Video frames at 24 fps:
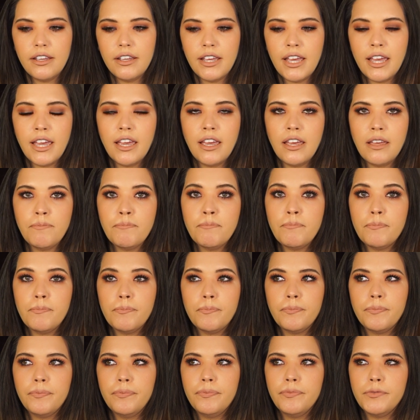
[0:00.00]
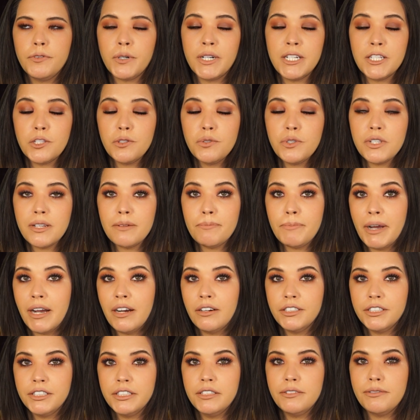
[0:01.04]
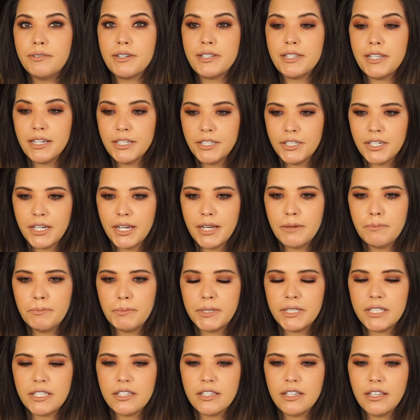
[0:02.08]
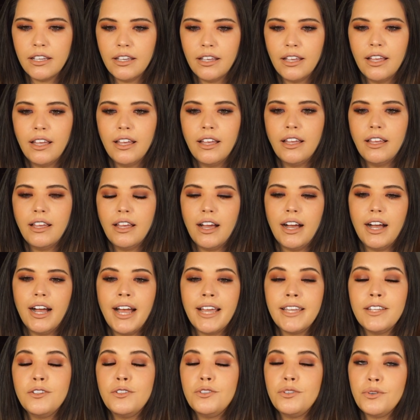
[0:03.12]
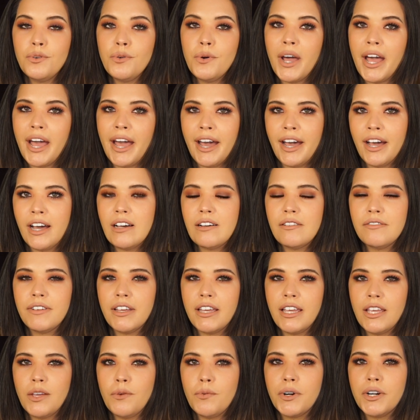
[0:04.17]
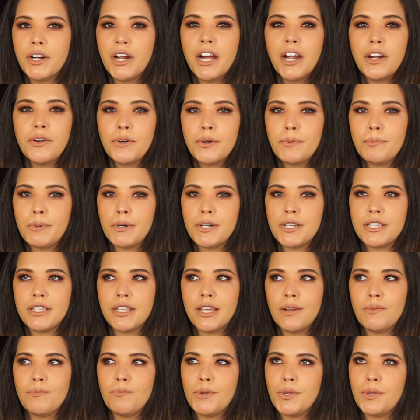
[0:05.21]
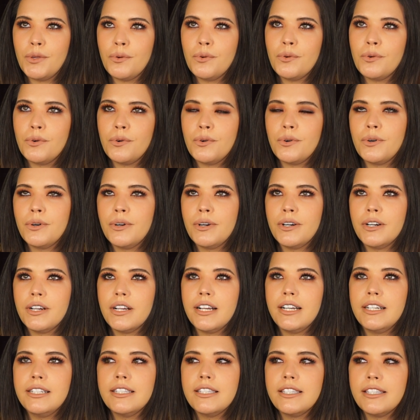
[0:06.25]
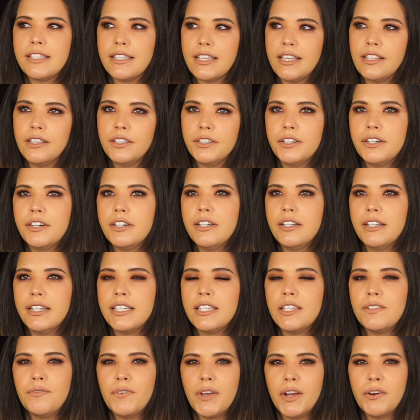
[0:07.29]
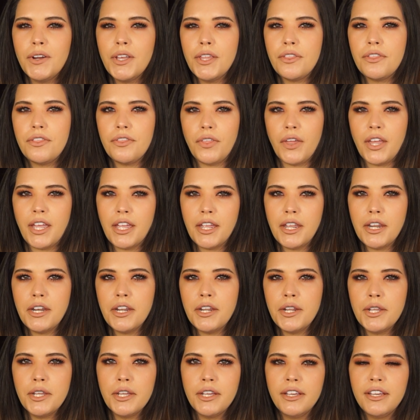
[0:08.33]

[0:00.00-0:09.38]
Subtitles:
a translucent powder for touch-ups. I do have a 100% pure concealer. It's very thin,